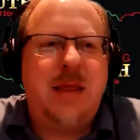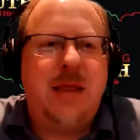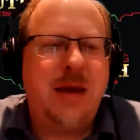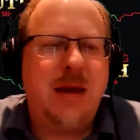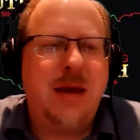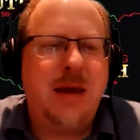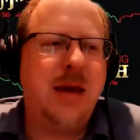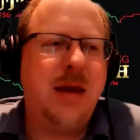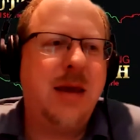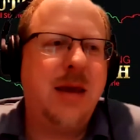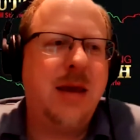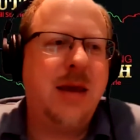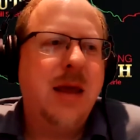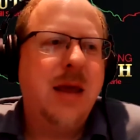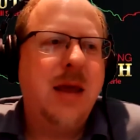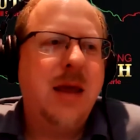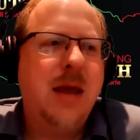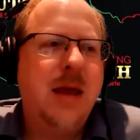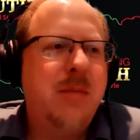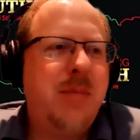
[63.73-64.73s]
the
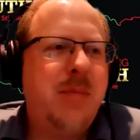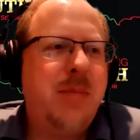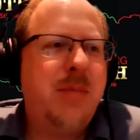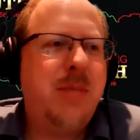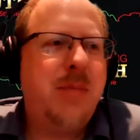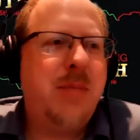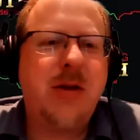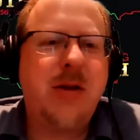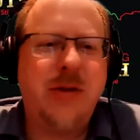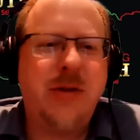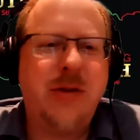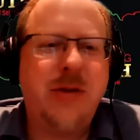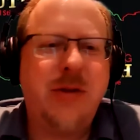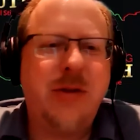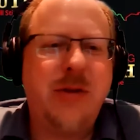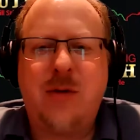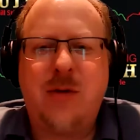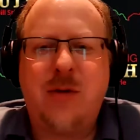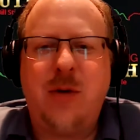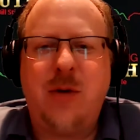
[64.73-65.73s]
political
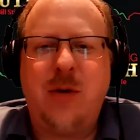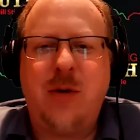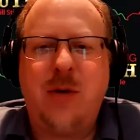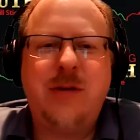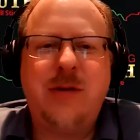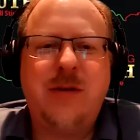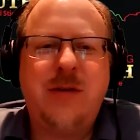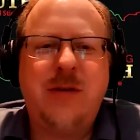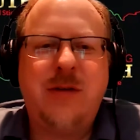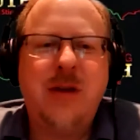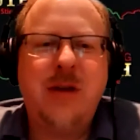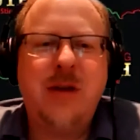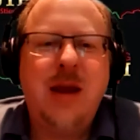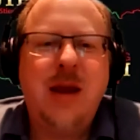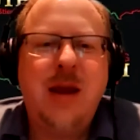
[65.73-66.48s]
discourse.